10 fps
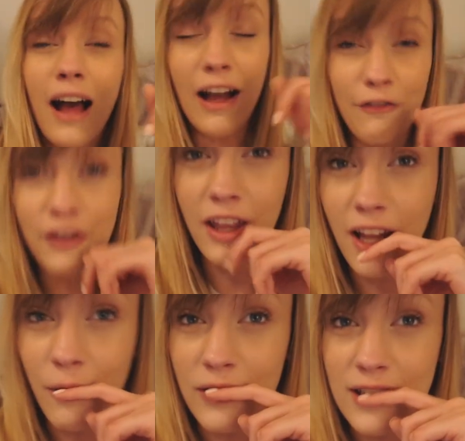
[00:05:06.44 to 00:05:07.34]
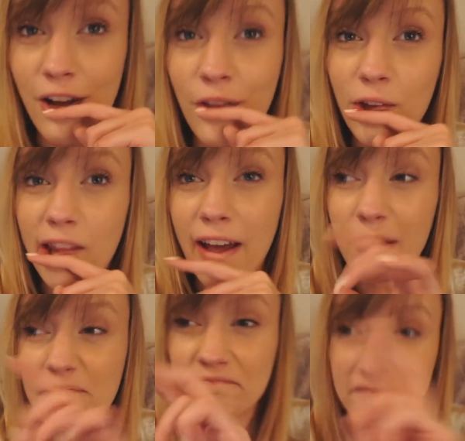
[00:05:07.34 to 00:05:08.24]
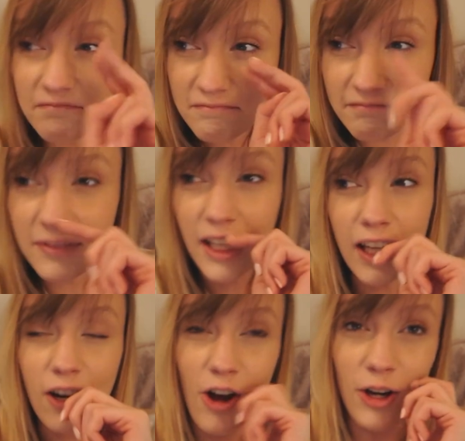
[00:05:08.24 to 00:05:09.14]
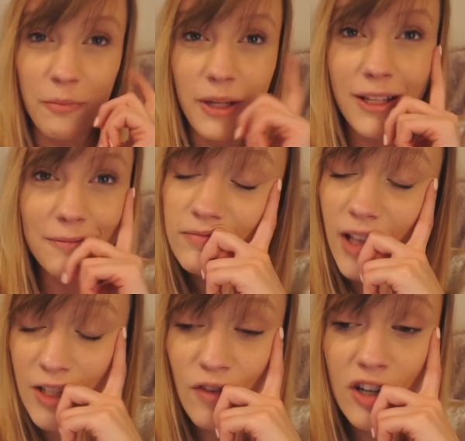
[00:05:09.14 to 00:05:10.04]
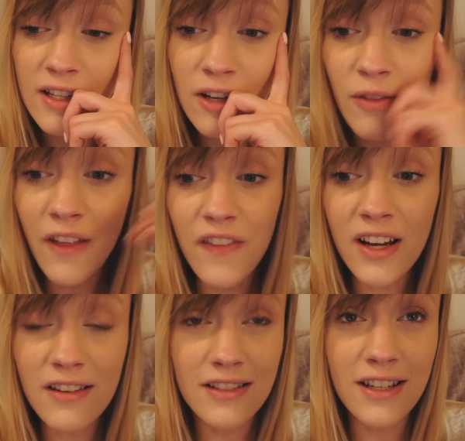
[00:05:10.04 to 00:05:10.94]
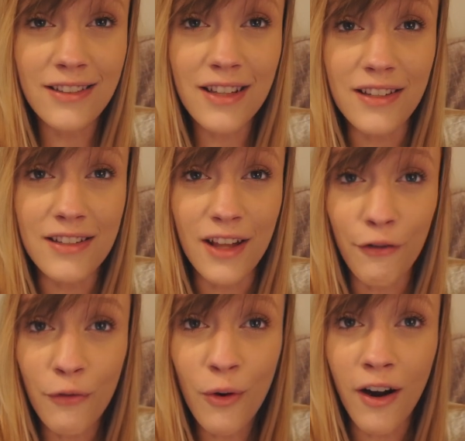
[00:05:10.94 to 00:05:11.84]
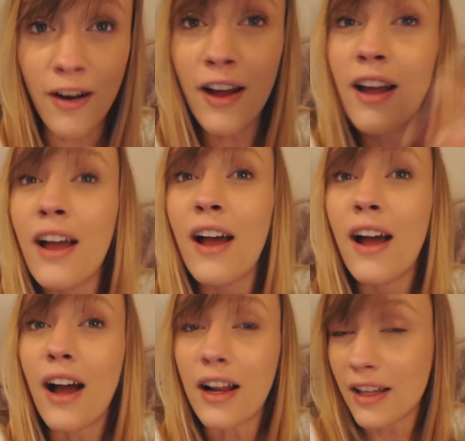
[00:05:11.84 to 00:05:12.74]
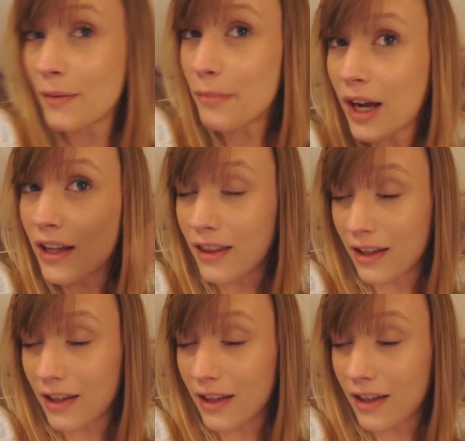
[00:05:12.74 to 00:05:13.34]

I feel like I would download that in a heartbeat. As far as I know, that thing doesn't exist, therefore I keep buying